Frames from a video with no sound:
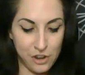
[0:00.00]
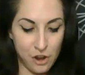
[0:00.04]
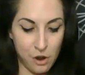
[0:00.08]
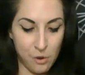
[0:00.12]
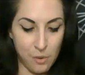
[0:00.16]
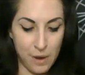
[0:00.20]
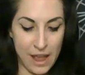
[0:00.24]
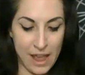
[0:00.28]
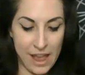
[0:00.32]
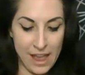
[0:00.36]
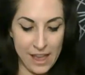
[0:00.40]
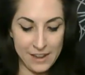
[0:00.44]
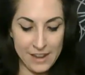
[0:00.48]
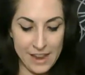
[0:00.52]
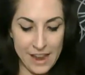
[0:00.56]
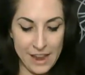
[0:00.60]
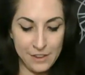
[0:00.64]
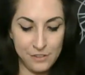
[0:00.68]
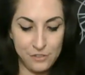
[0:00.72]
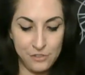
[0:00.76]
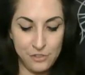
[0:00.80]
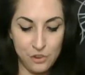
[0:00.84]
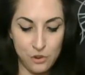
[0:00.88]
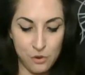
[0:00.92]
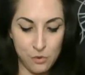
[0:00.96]
Go ahead
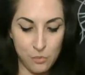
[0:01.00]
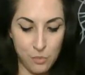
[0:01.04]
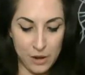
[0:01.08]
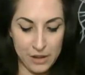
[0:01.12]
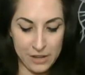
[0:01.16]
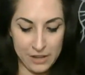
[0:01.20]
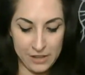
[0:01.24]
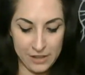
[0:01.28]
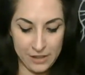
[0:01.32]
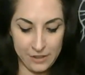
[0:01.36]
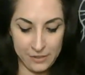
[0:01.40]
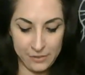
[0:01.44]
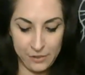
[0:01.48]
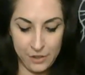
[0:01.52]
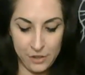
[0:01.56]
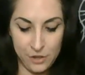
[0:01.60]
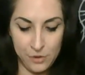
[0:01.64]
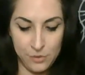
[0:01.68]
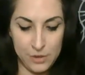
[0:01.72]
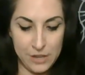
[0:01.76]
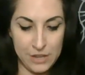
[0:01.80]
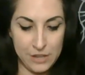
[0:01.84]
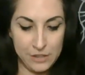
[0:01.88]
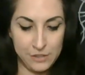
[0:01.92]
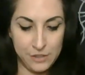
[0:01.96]
and do what it is that
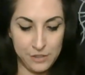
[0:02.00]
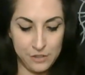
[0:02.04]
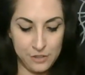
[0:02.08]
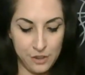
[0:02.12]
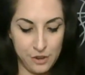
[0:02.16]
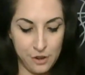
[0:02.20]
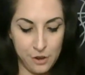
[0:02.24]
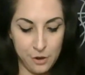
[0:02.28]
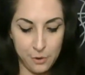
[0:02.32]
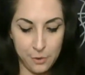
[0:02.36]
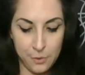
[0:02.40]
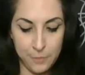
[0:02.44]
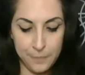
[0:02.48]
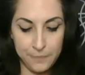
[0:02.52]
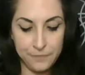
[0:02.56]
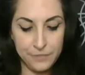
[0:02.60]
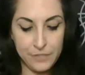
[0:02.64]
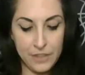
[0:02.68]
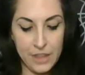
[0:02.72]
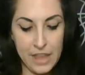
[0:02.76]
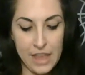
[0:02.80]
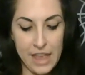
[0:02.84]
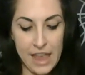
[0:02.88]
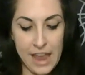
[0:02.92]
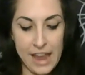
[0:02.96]
you need to do.
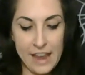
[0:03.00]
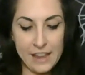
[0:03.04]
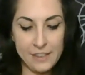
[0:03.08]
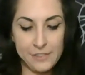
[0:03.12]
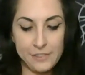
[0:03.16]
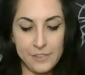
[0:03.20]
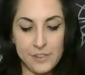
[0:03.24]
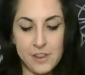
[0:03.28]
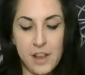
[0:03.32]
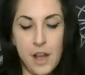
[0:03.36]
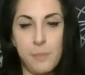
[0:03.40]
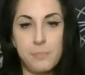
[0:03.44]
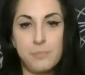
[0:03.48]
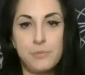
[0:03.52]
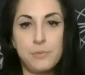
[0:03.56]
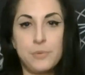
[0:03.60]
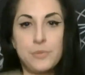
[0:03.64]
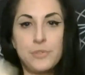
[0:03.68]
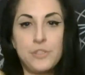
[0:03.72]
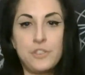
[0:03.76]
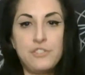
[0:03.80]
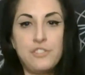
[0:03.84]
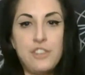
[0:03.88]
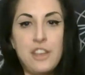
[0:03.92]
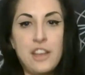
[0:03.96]
Ace of Cups with
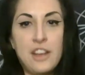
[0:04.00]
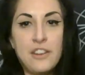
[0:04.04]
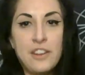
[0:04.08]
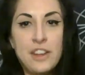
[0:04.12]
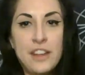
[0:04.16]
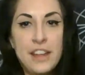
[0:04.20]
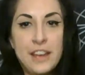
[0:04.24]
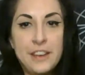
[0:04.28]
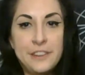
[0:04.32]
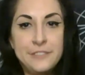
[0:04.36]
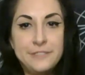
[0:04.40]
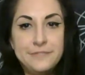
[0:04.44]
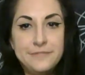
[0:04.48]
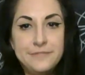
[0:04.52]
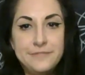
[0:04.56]
the Chariot.